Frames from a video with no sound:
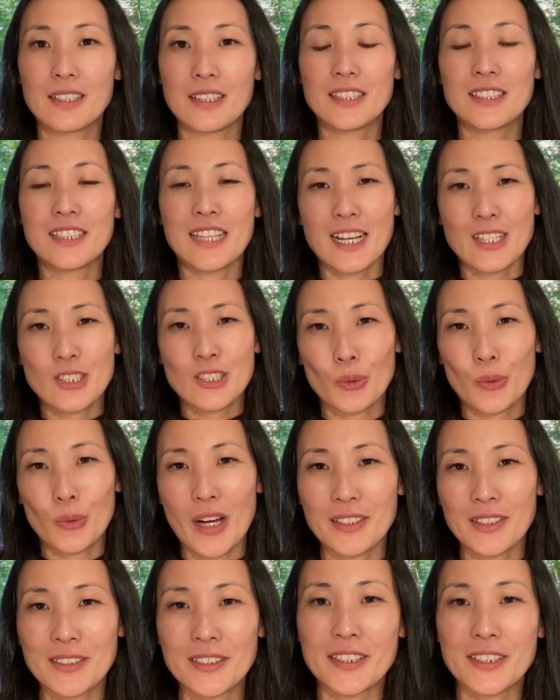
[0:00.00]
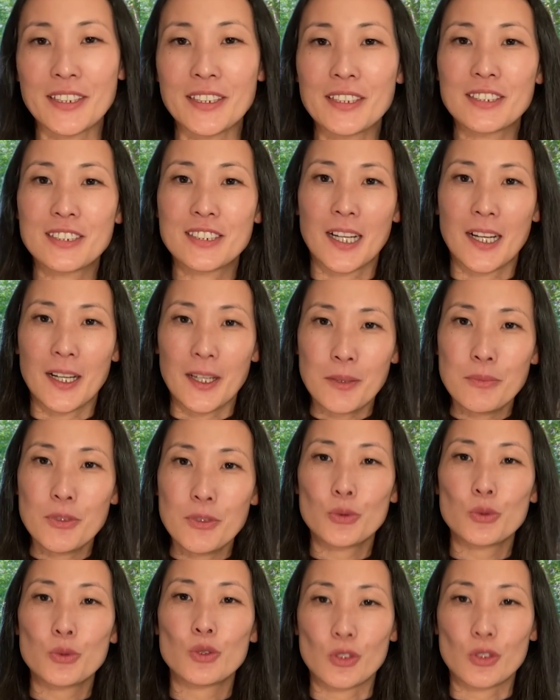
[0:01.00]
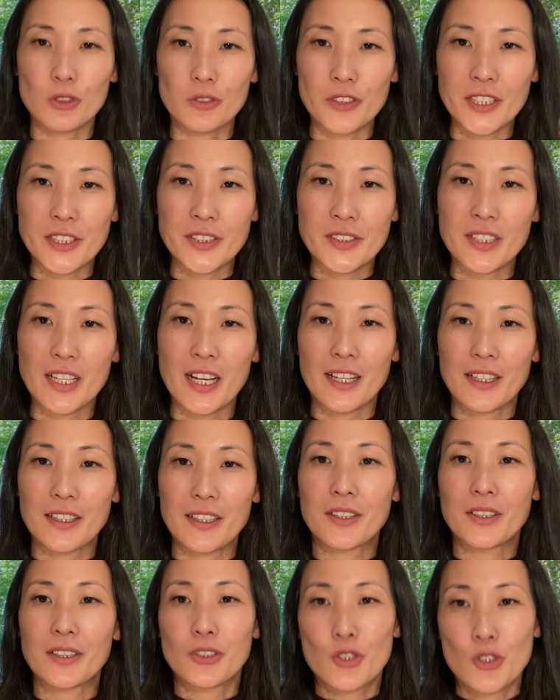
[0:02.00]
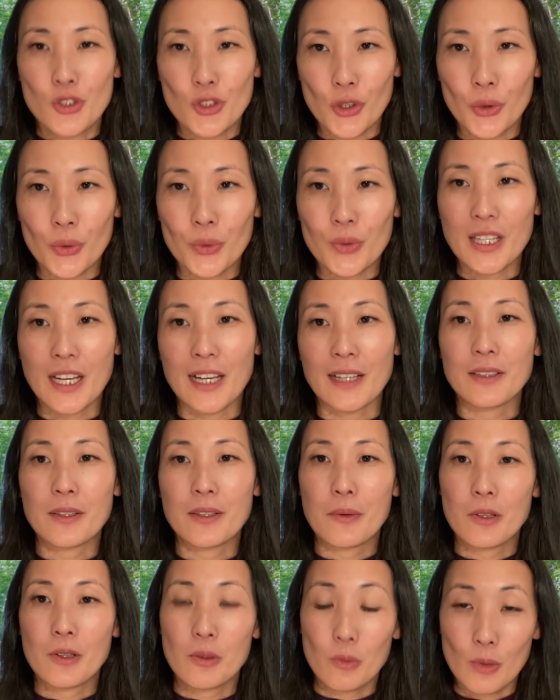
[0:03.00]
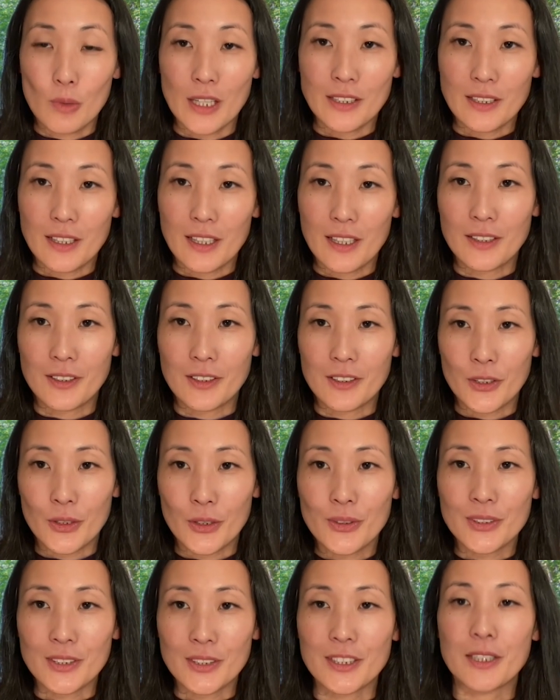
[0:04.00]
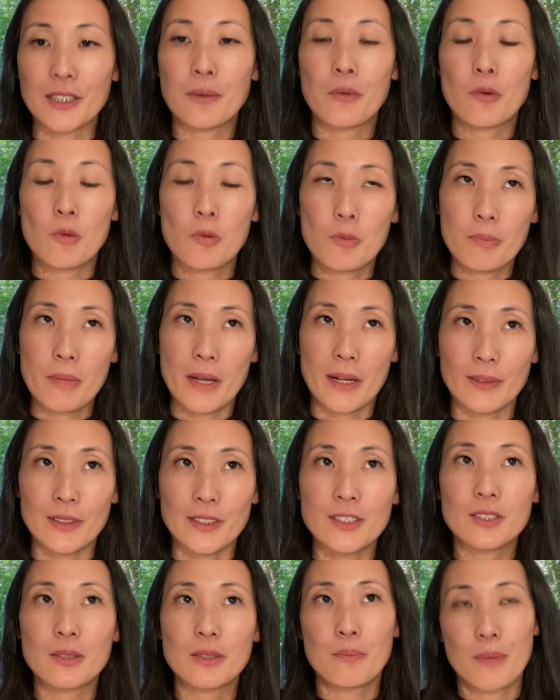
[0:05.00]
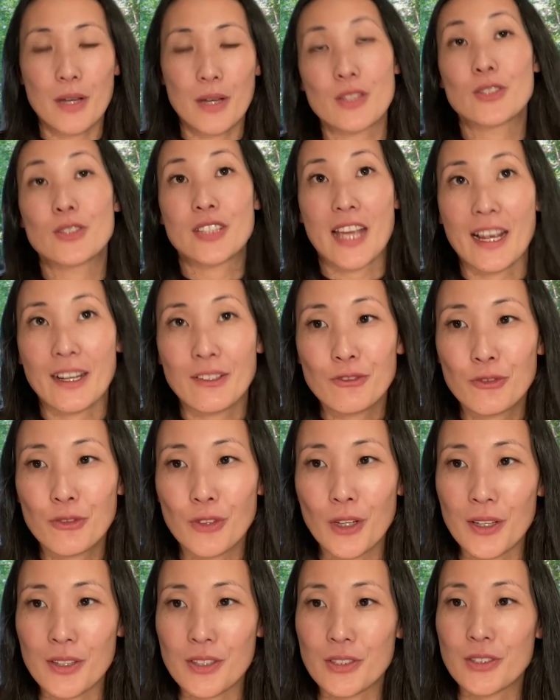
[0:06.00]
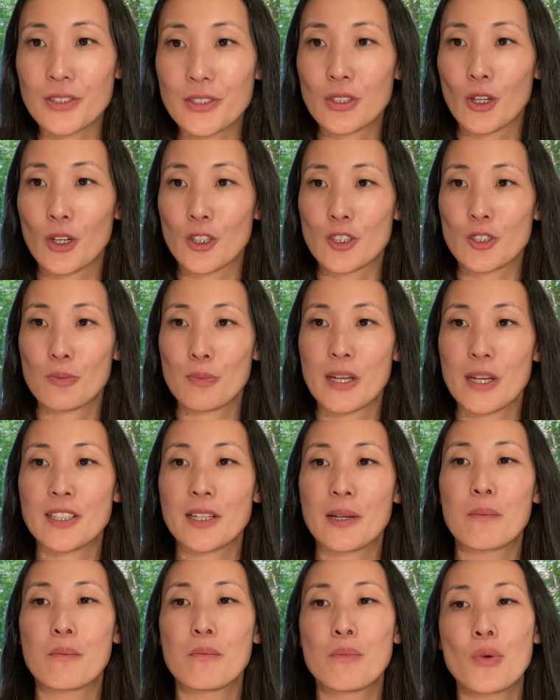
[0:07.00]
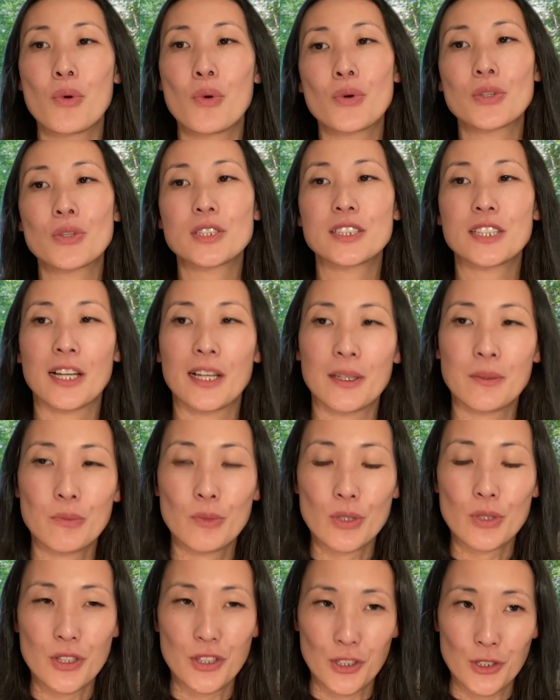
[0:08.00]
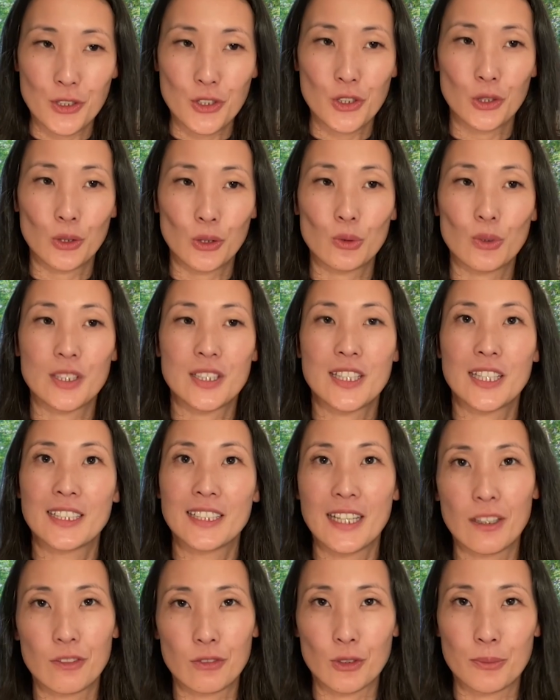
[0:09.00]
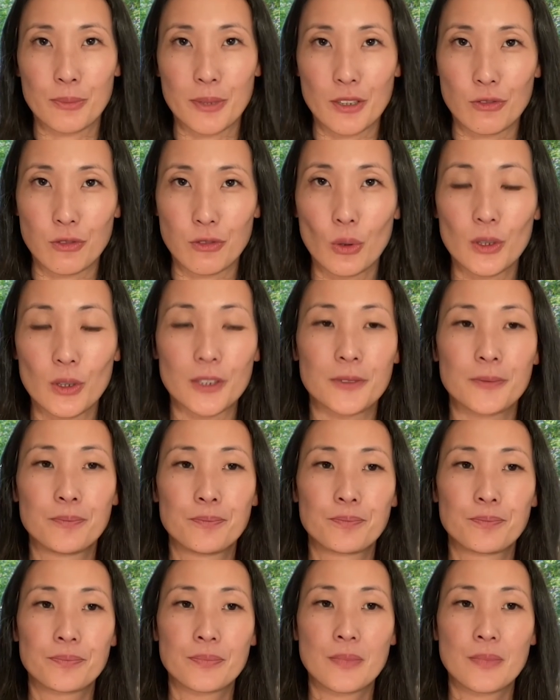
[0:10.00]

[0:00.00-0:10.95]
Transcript: In actuality, time use surveys show that currently parents, mothers and fathers are spending more time with their children than ever before.